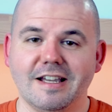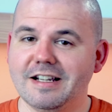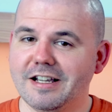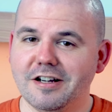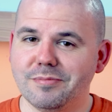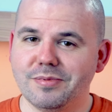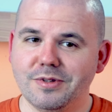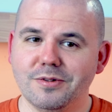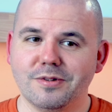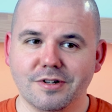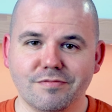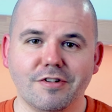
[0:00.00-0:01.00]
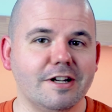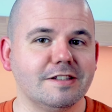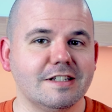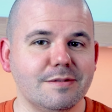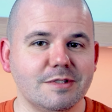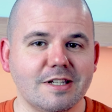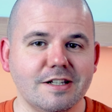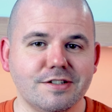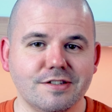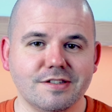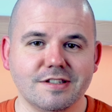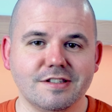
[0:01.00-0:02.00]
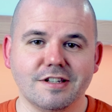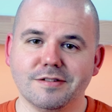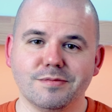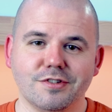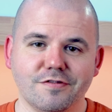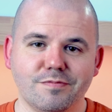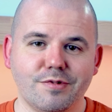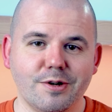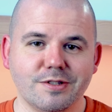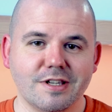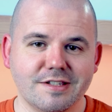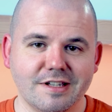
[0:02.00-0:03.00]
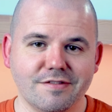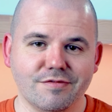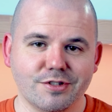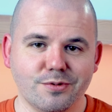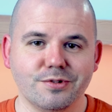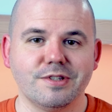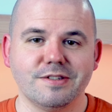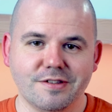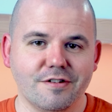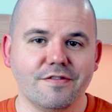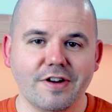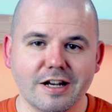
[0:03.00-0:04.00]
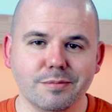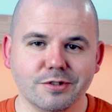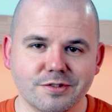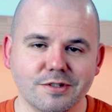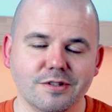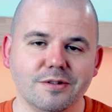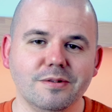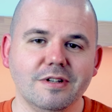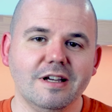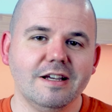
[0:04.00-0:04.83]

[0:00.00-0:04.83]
Scaling up, you can run into limitations in terms of processing and resources that are available to you.